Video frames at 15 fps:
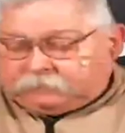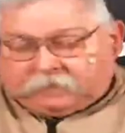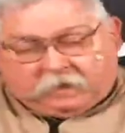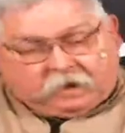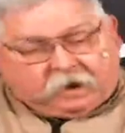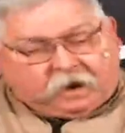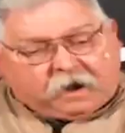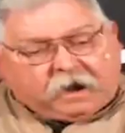
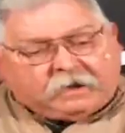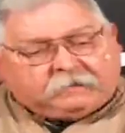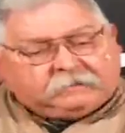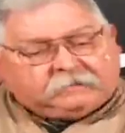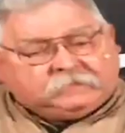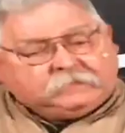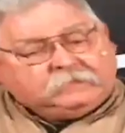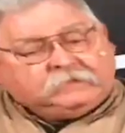All right.
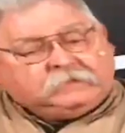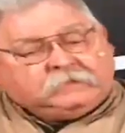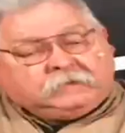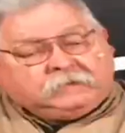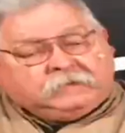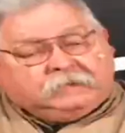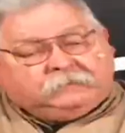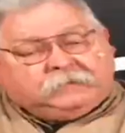
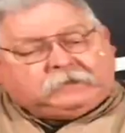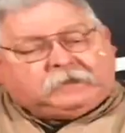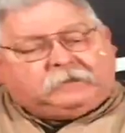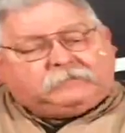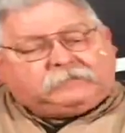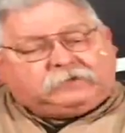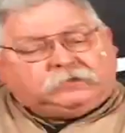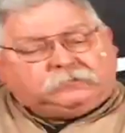Then we
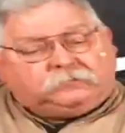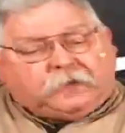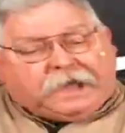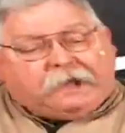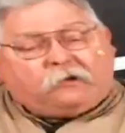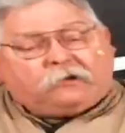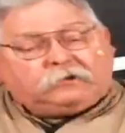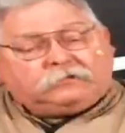come to power